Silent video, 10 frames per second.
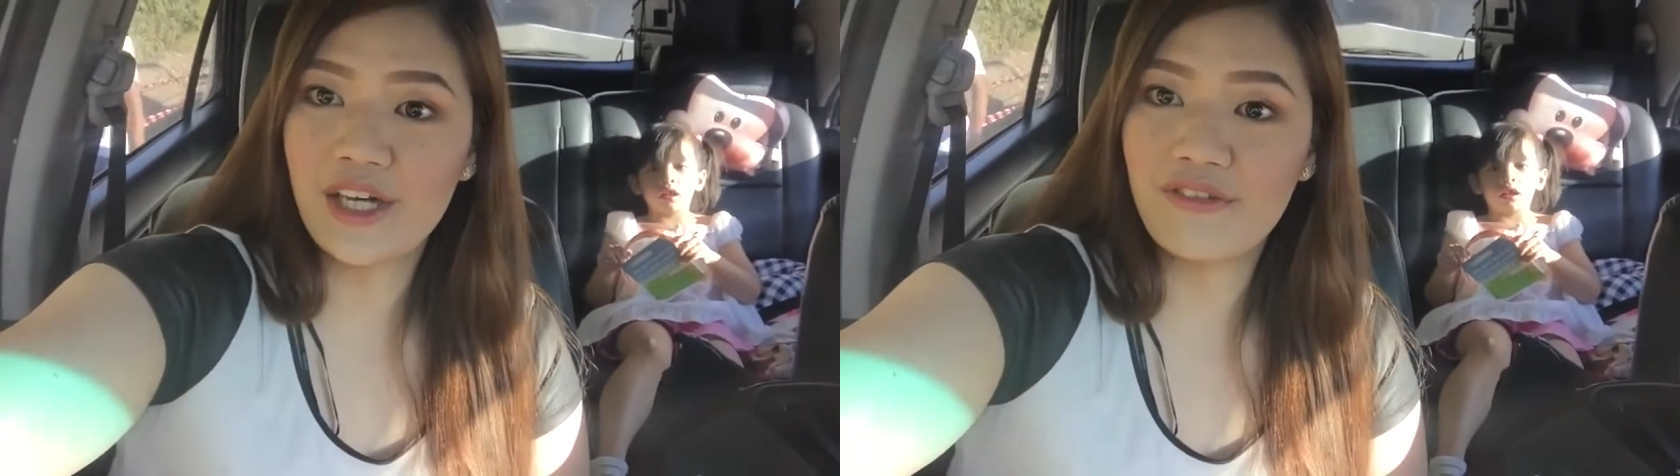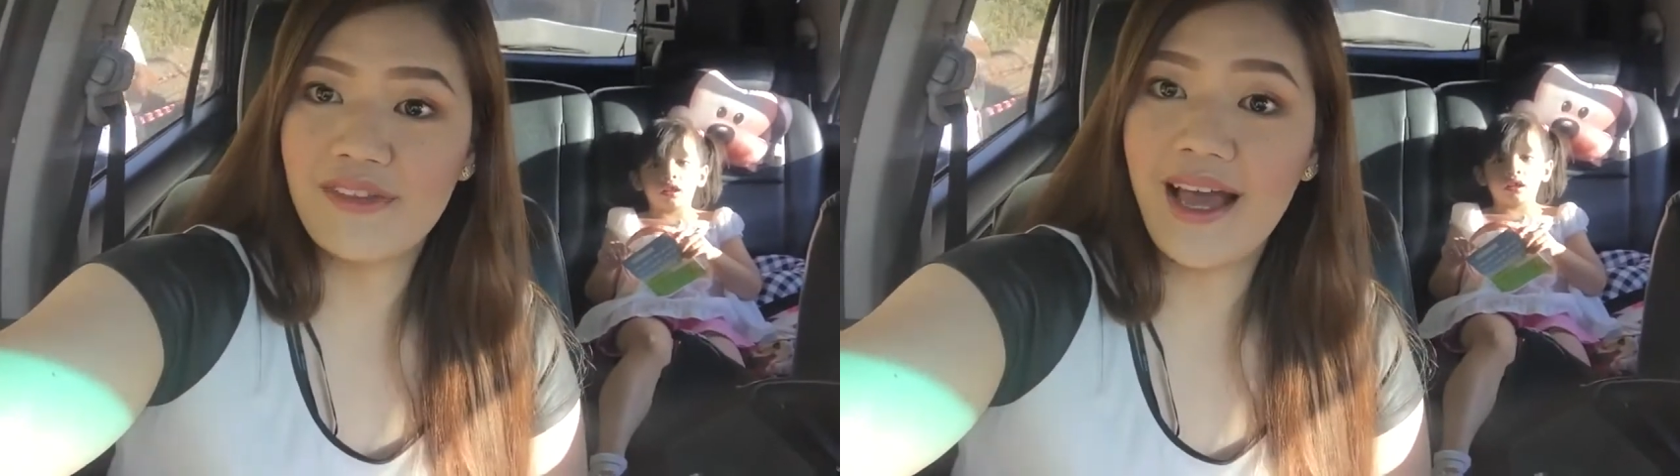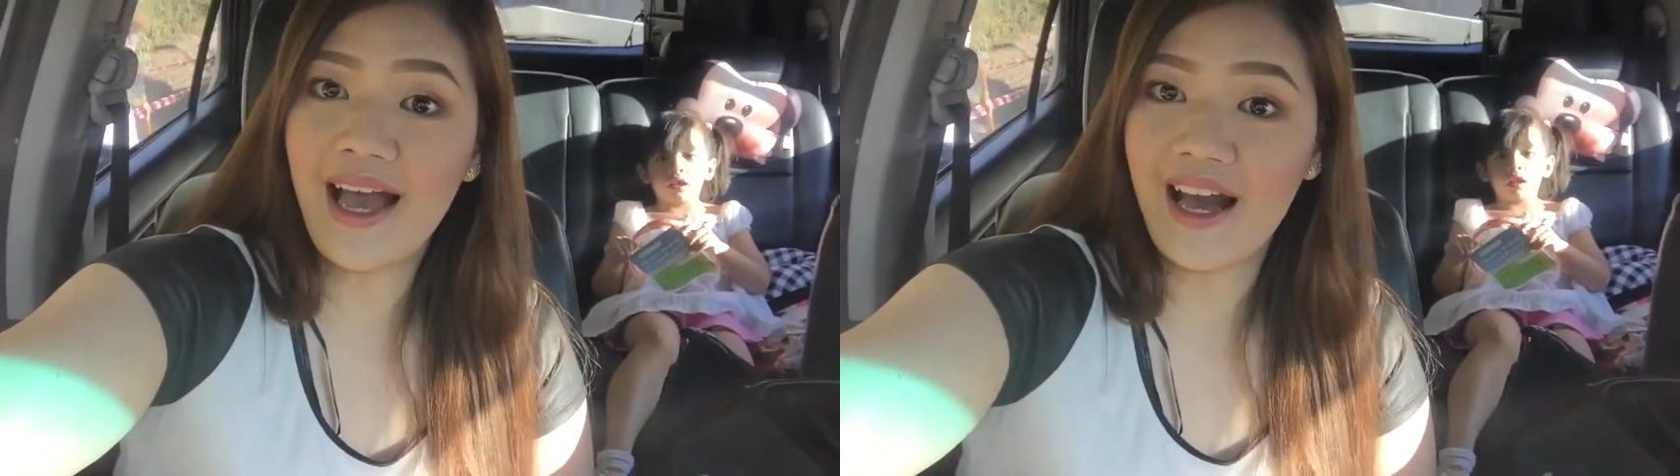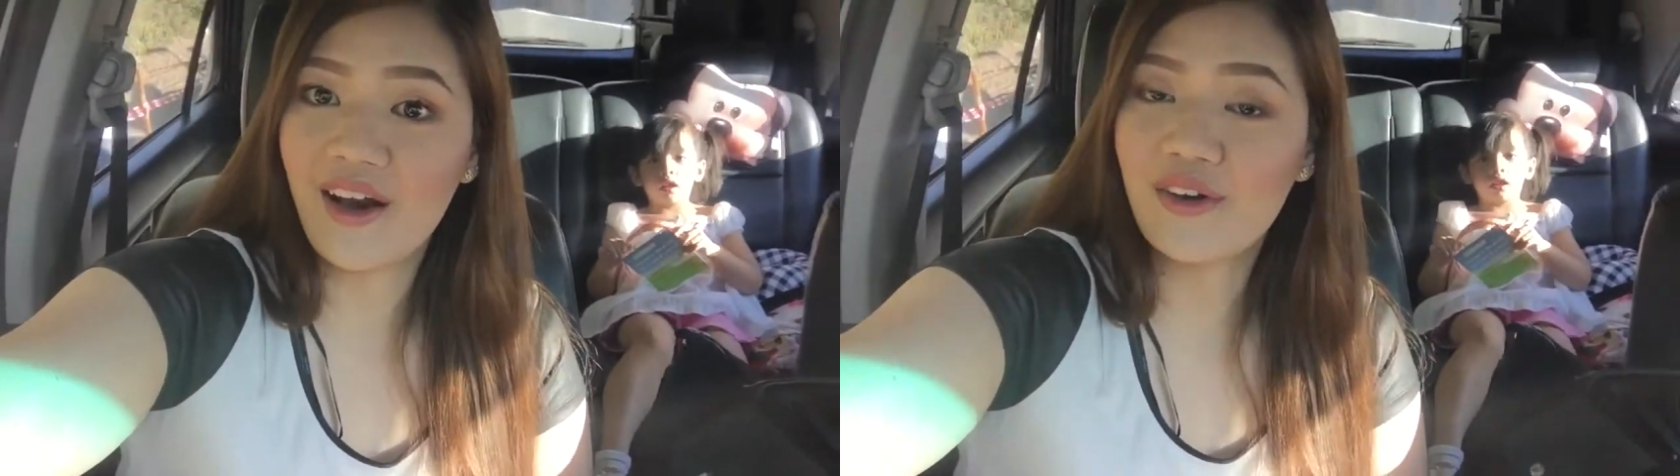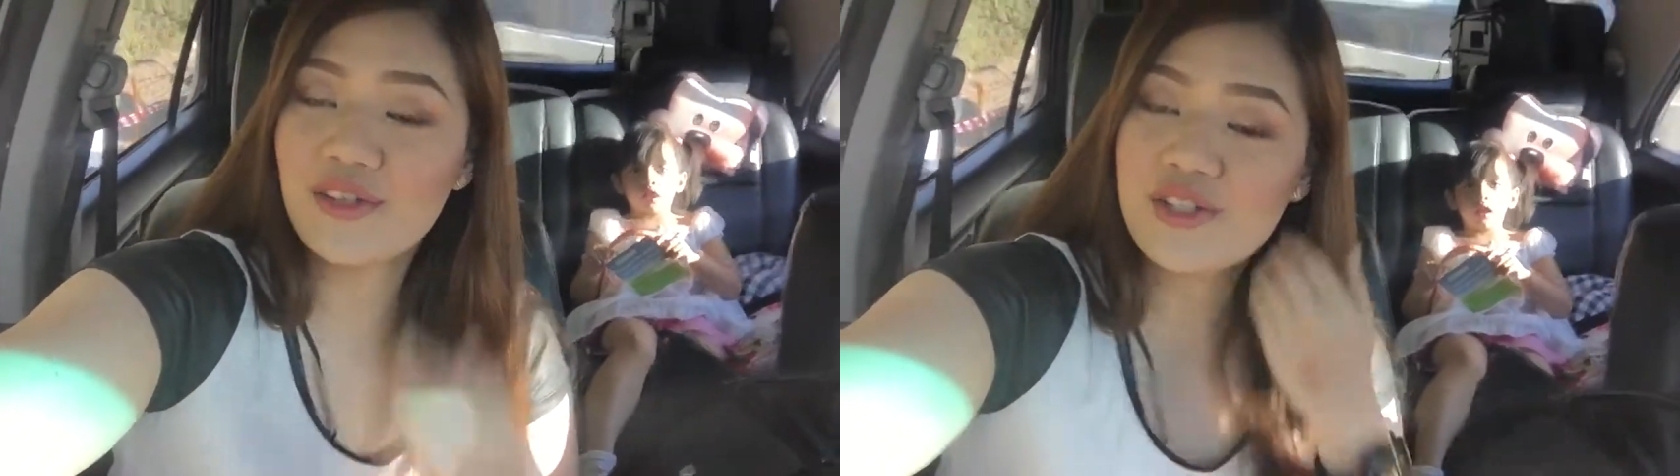of the
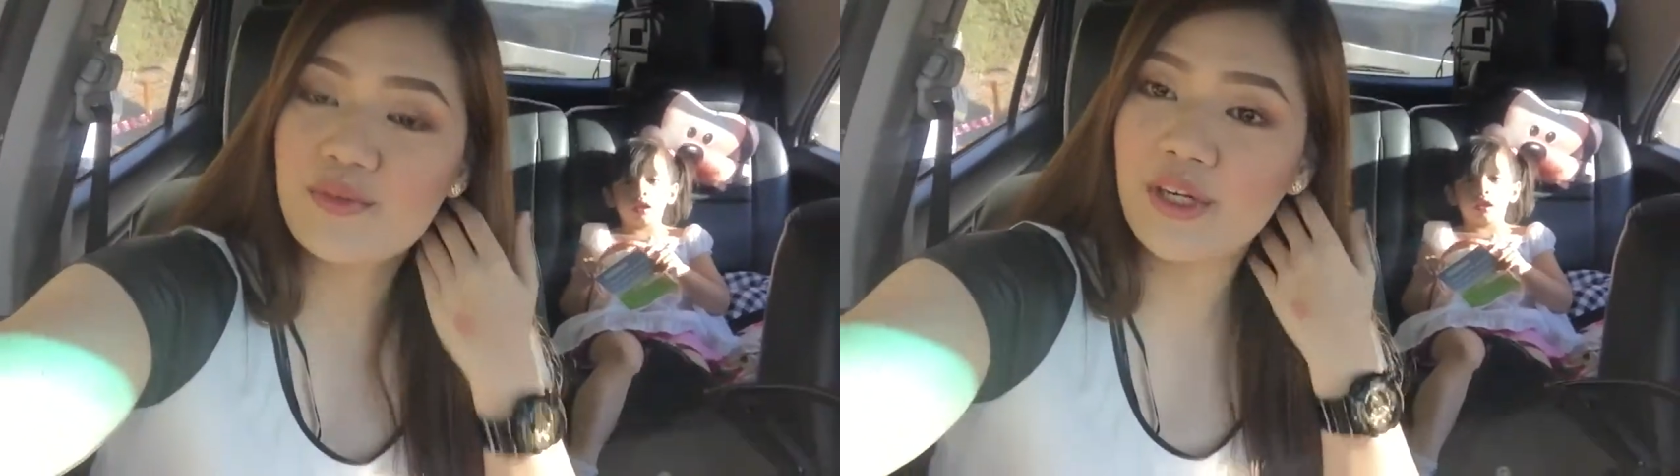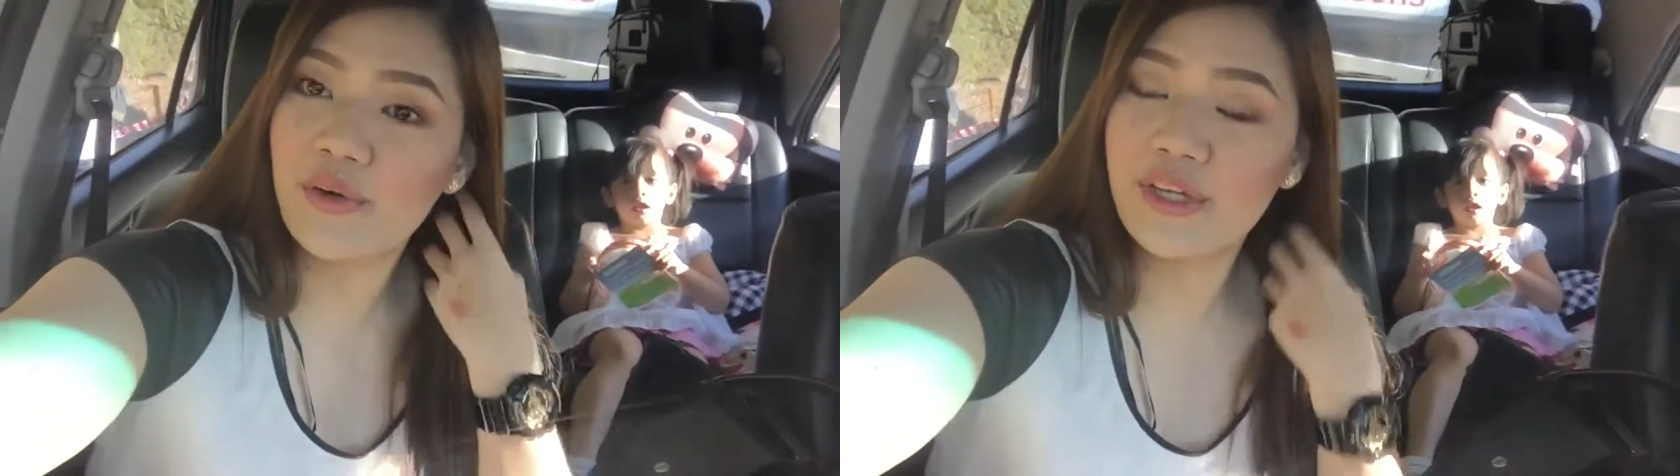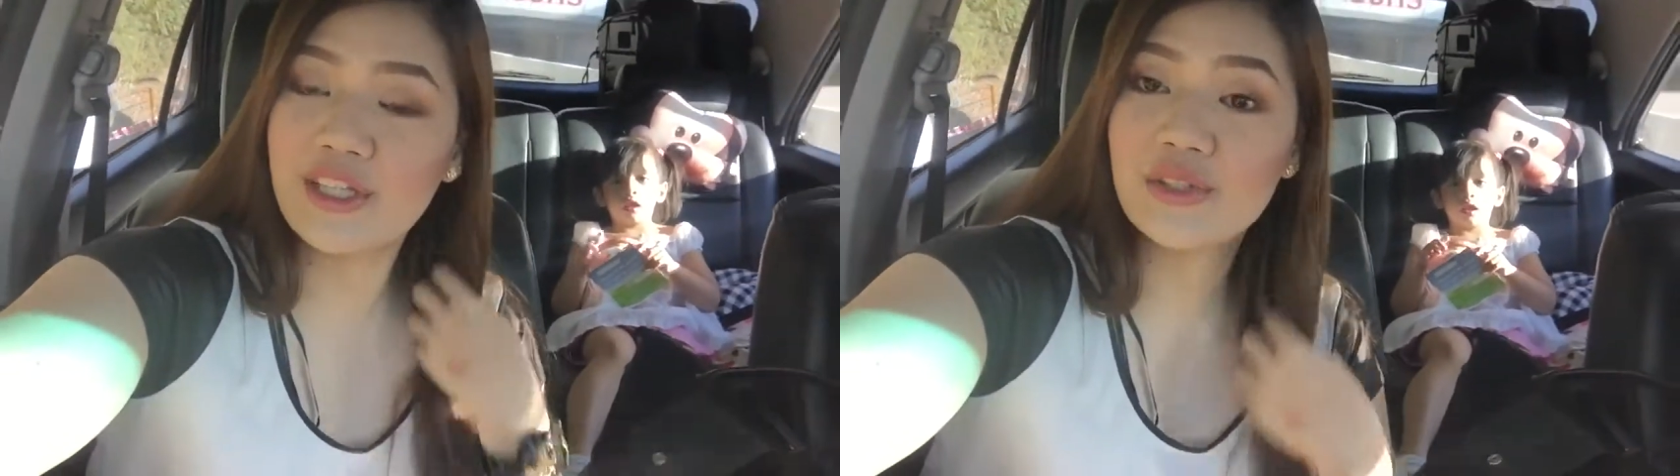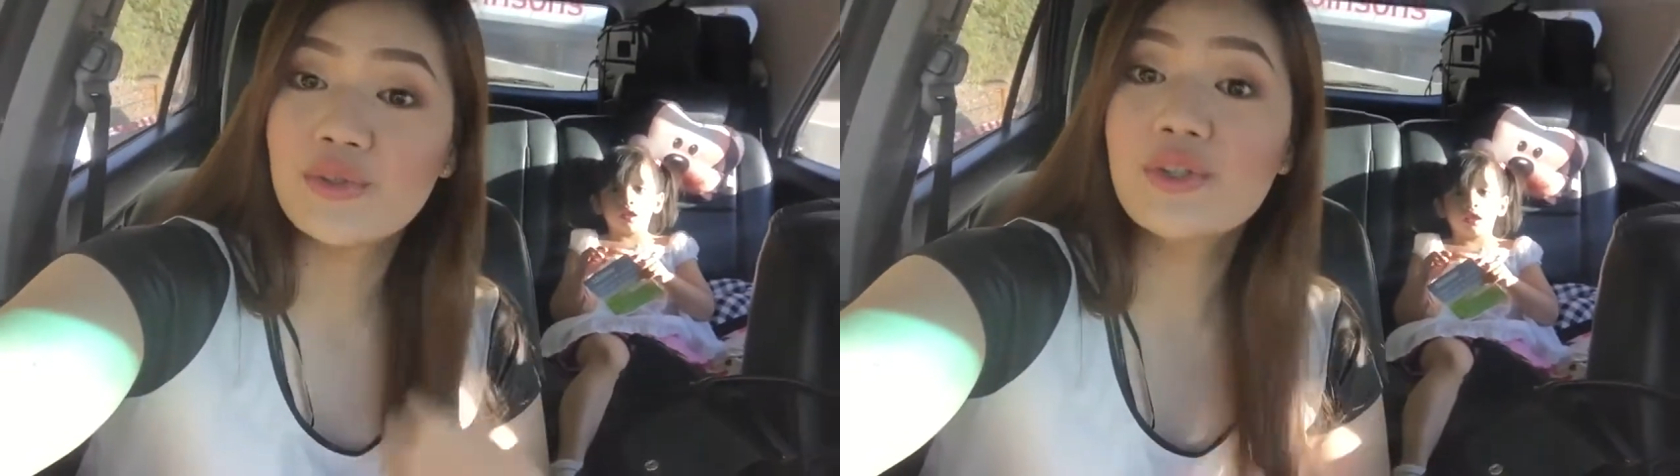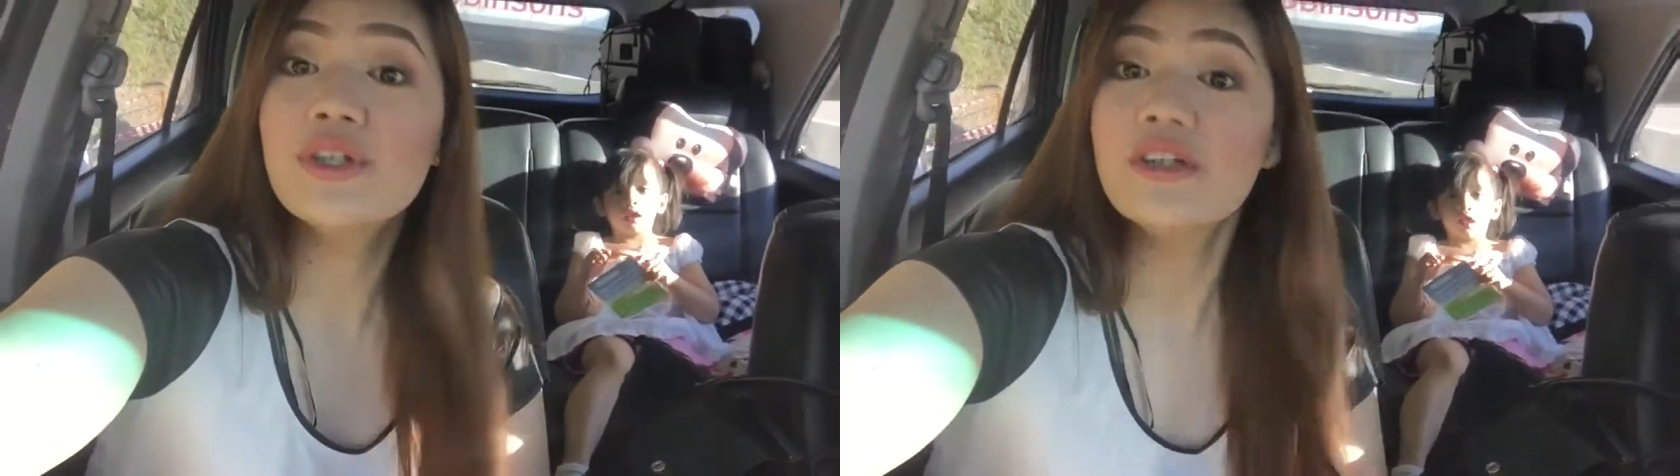house. We're going
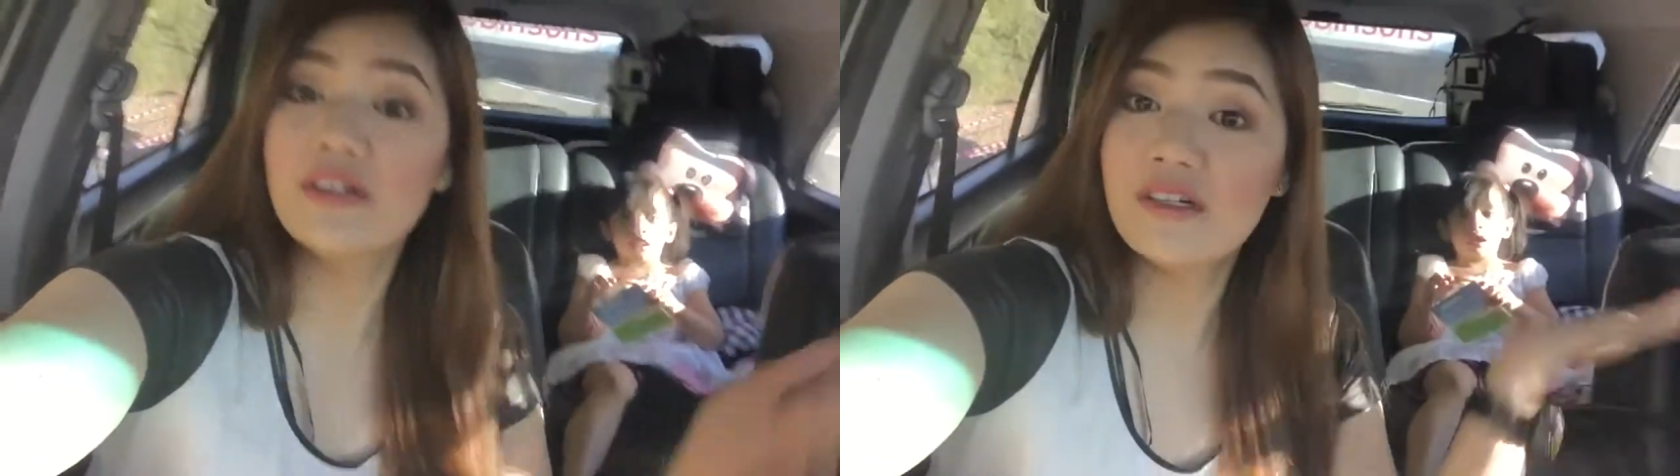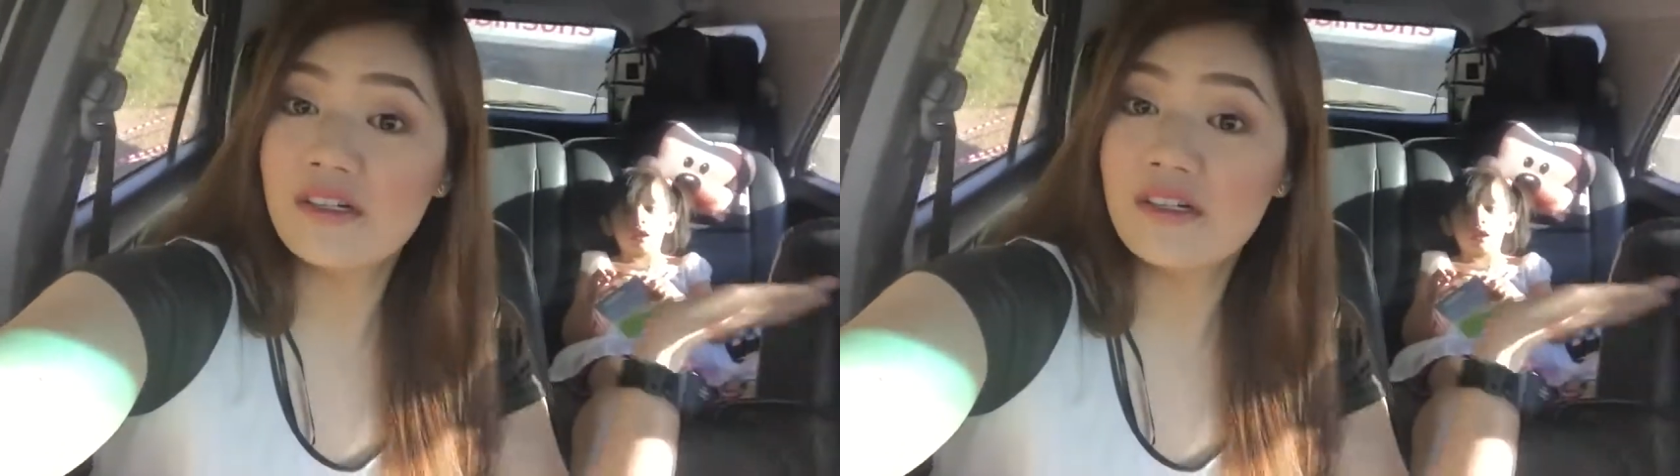to.